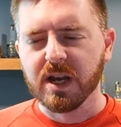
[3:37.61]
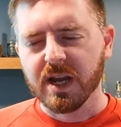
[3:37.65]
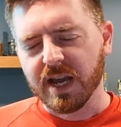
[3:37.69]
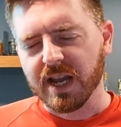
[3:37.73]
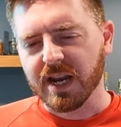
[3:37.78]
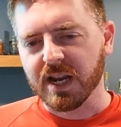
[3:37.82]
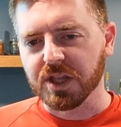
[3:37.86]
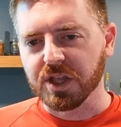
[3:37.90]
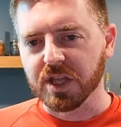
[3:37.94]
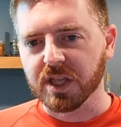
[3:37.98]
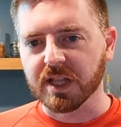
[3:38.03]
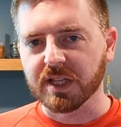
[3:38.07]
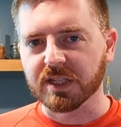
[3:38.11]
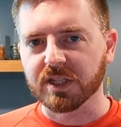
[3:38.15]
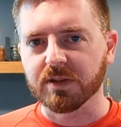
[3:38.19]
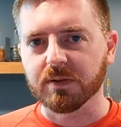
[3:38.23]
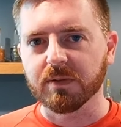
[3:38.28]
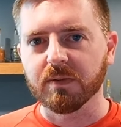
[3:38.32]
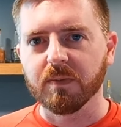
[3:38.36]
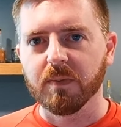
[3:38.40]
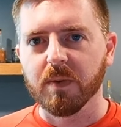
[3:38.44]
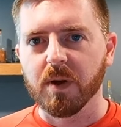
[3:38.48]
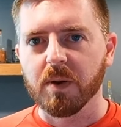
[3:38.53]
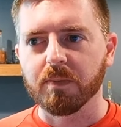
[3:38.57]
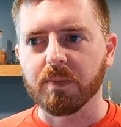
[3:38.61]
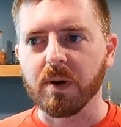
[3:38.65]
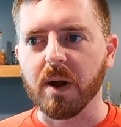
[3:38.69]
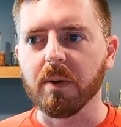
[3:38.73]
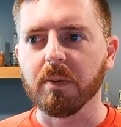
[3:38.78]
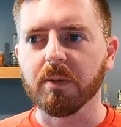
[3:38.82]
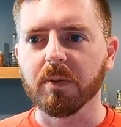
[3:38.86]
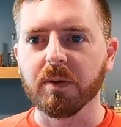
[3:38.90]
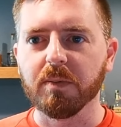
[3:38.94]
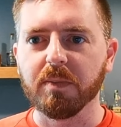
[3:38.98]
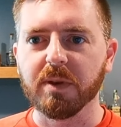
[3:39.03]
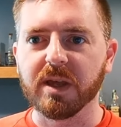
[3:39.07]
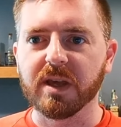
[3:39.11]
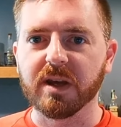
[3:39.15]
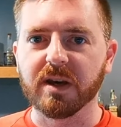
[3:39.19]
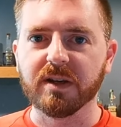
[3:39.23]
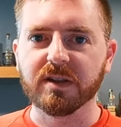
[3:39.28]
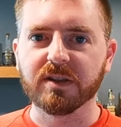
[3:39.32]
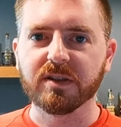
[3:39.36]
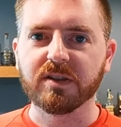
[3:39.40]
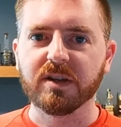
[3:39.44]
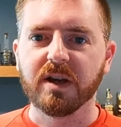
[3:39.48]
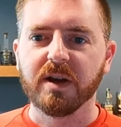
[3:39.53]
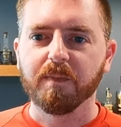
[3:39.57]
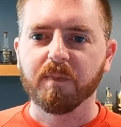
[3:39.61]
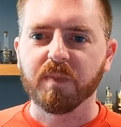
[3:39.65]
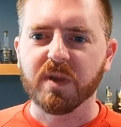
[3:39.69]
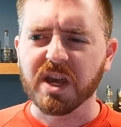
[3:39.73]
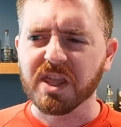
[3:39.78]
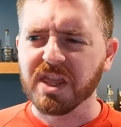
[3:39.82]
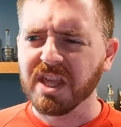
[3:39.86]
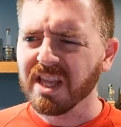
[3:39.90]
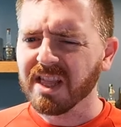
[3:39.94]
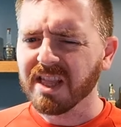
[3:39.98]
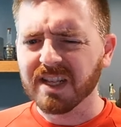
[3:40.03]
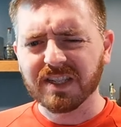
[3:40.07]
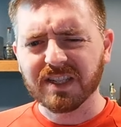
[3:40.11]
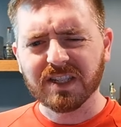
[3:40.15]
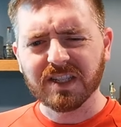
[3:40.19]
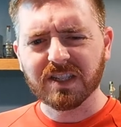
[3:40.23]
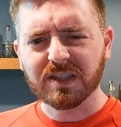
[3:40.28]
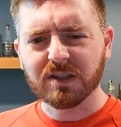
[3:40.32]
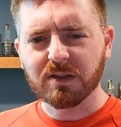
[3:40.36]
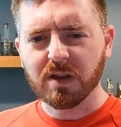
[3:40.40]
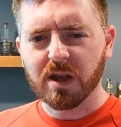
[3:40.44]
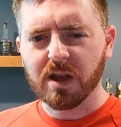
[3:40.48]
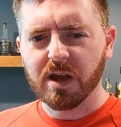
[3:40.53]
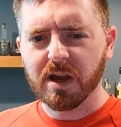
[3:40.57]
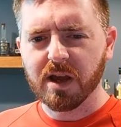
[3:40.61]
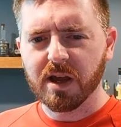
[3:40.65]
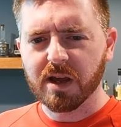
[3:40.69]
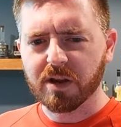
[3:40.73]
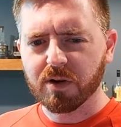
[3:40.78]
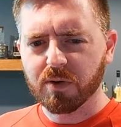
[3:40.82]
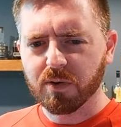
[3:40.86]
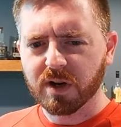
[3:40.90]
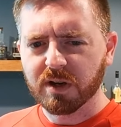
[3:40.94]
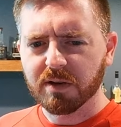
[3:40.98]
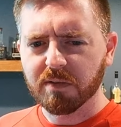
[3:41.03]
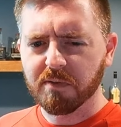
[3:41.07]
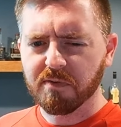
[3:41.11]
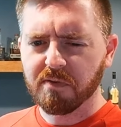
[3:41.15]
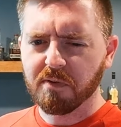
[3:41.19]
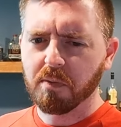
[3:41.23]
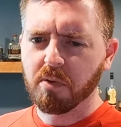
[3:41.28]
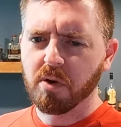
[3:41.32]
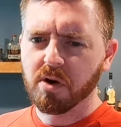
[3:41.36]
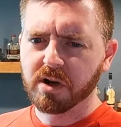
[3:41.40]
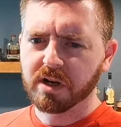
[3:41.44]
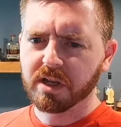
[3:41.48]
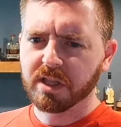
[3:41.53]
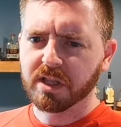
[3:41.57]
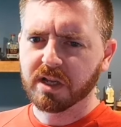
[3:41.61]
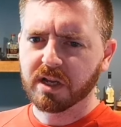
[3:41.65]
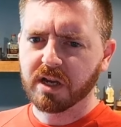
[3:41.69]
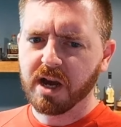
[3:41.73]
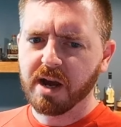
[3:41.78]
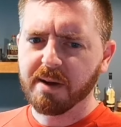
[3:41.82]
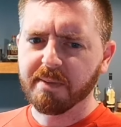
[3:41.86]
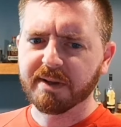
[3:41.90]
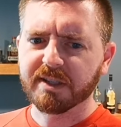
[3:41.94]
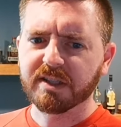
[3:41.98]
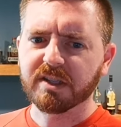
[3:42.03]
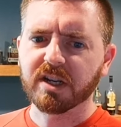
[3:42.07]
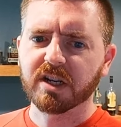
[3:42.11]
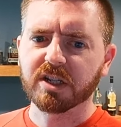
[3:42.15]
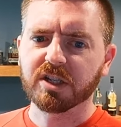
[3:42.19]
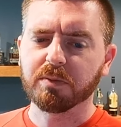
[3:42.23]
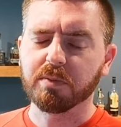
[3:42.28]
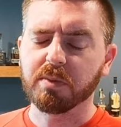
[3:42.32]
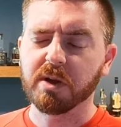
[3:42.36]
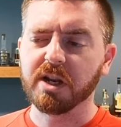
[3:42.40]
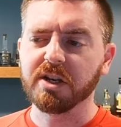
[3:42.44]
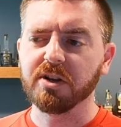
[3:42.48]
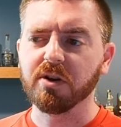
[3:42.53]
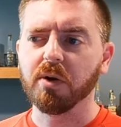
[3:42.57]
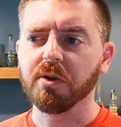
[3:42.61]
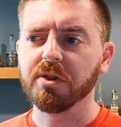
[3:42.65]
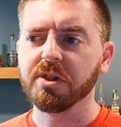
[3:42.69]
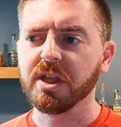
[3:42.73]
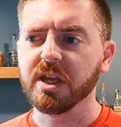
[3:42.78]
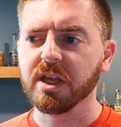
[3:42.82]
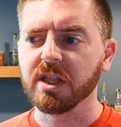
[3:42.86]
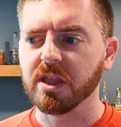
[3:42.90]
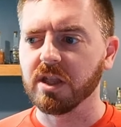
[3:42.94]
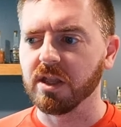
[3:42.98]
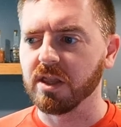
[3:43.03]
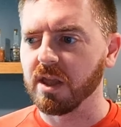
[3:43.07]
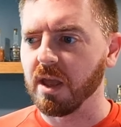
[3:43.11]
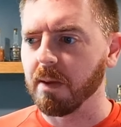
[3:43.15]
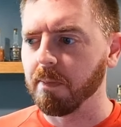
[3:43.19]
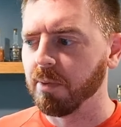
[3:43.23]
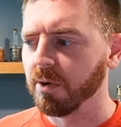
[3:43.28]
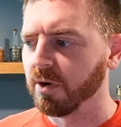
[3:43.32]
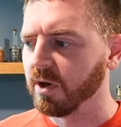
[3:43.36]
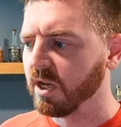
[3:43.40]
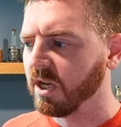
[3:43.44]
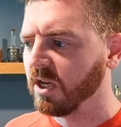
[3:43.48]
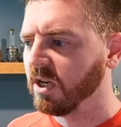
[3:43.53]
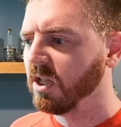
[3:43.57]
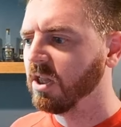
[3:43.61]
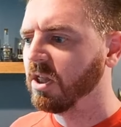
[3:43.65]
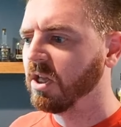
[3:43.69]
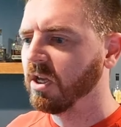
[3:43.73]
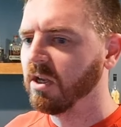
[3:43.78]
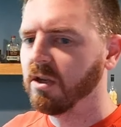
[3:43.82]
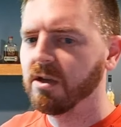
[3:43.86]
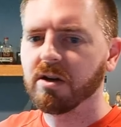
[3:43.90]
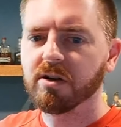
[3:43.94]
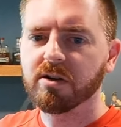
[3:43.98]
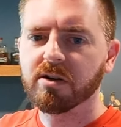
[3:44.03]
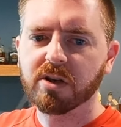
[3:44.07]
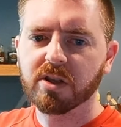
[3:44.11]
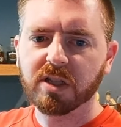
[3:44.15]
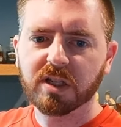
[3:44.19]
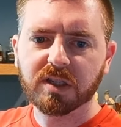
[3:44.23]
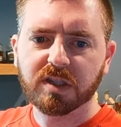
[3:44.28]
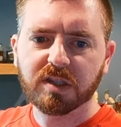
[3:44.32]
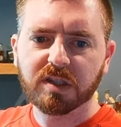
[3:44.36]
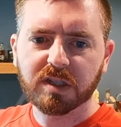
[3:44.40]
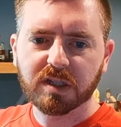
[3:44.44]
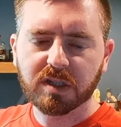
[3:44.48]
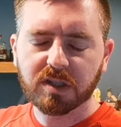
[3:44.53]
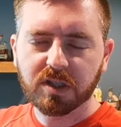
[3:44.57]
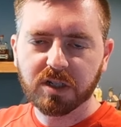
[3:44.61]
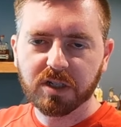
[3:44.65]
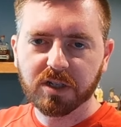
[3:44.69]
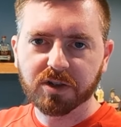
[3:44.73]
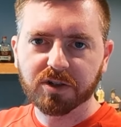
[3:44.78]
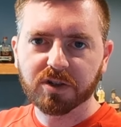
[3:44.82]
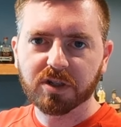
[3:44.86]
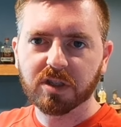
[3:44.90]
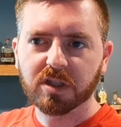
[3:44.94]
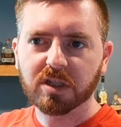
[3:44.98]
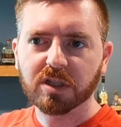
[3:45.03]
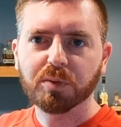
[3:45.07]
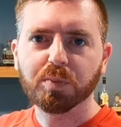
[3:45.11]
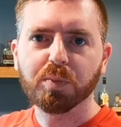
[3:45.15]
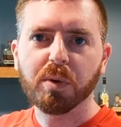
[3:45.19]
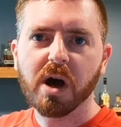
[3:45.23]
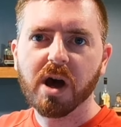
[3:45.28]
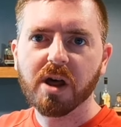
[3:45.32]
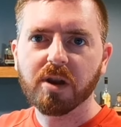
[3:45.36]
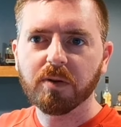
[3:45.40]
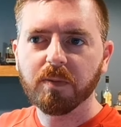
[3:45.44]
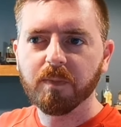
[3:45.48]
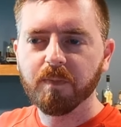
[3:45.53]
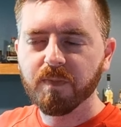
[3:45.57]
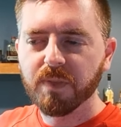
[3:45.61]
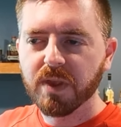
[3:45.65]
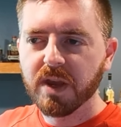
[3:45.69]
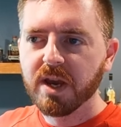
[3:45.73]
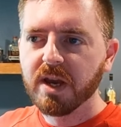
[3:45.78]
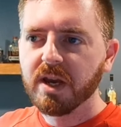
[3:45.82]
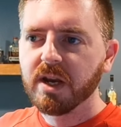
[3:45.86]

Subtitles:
And I think that's probably because, I think this is, correct me if I'm wrong in the comment section, but I don't think that they put anything younger than 6 years in this bottle.